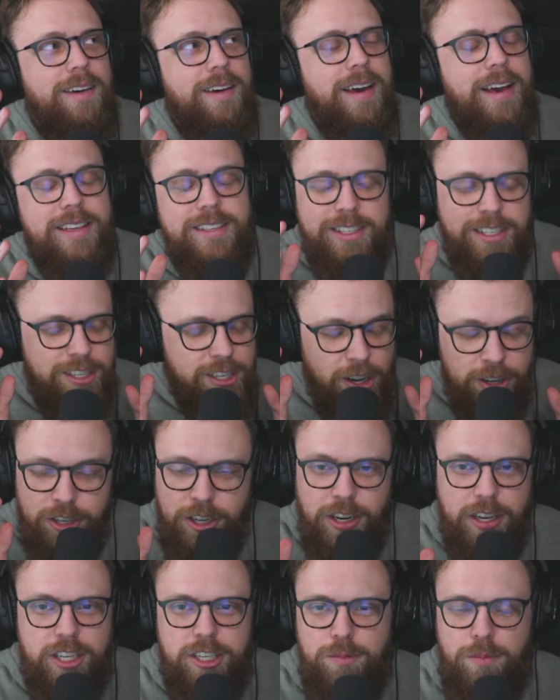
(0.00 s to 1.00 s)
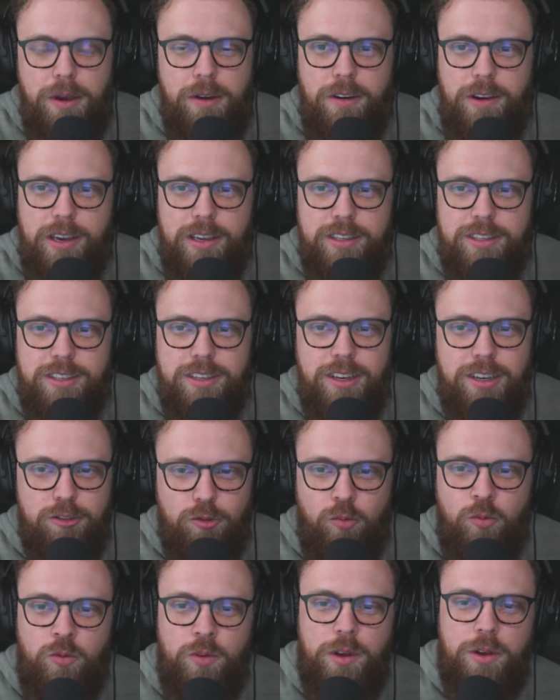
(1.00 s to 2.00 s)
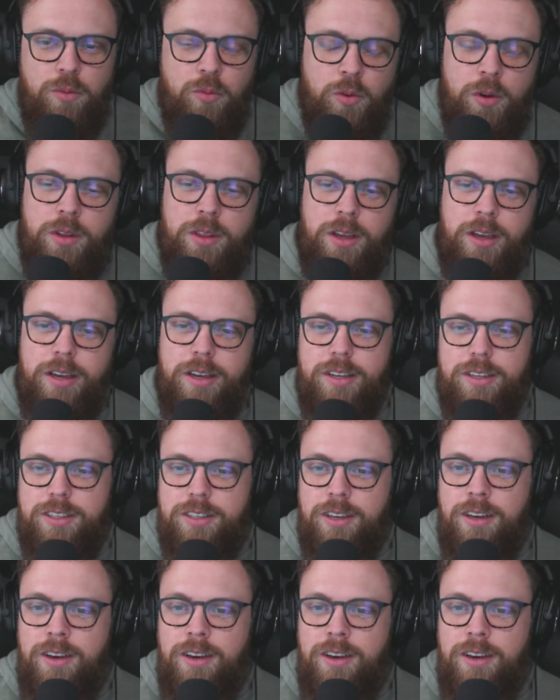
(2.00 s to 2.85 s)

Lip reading: such an experience. It really is.